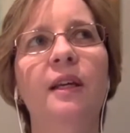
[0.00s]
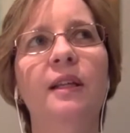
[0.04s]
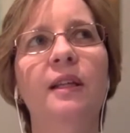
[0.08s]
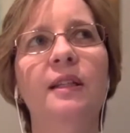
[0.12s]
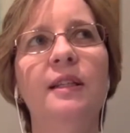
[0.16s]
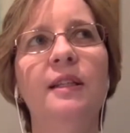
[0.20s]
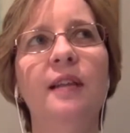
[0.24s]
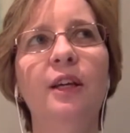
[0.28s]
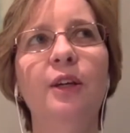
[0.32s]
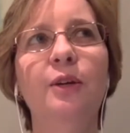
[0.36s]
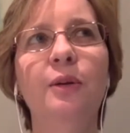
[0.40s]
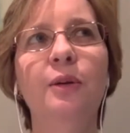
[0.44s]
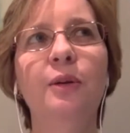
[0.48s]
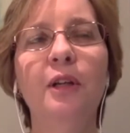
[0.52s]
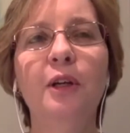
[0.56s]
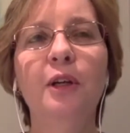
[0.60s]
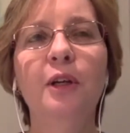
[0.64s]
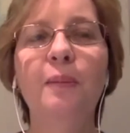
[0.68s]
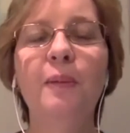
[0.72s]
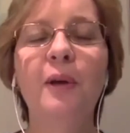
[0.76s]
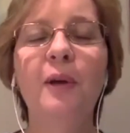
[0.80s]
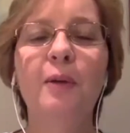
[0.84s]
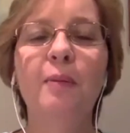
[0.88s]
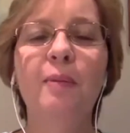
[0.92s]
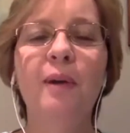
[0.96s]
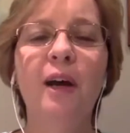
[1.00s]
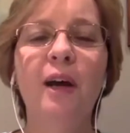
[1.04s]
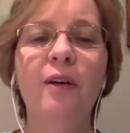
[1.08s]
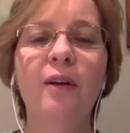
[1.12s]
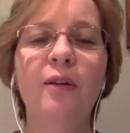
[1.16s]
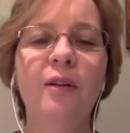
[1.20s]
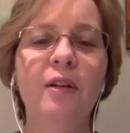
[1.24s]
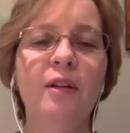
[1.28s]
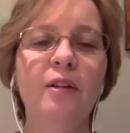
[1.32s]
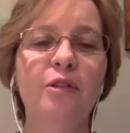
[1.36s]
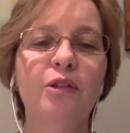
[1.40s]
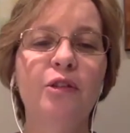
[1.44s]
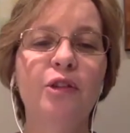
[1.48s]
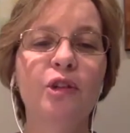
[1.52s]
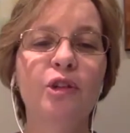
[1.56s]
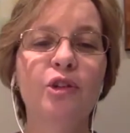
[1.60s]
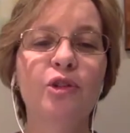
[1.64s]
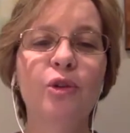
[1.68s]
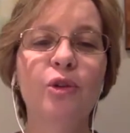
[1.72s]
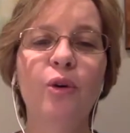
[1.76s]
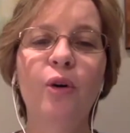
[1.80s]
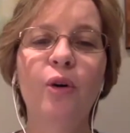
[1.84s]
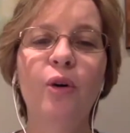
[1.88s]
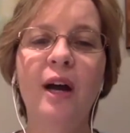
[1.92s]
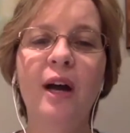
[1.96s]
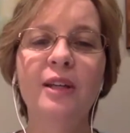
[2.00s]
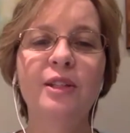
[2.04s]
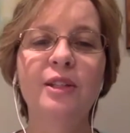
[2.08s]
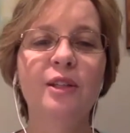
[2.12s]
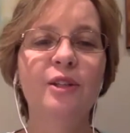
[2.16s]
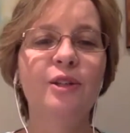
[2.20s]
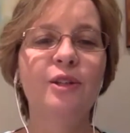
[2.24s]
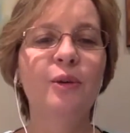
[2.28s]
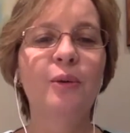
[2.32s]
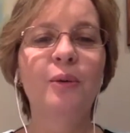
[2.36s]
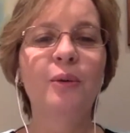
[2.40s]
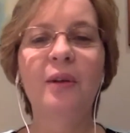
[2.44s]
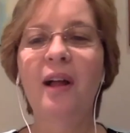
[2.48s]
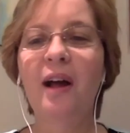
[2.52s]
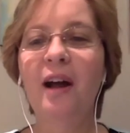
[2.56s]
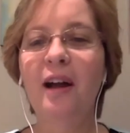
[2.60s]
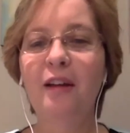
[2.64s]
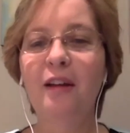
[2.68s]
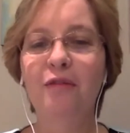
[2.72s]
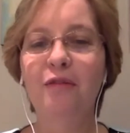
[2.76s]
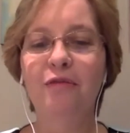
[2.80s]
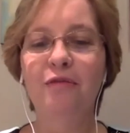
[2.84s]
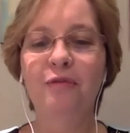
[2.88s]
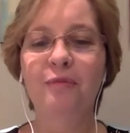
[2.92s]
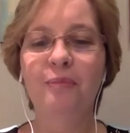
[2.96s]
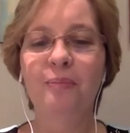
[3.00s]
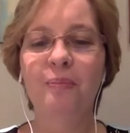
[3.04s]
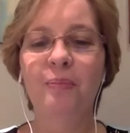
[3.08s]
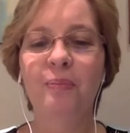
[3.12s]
tell you a little bit about the soul has its own life.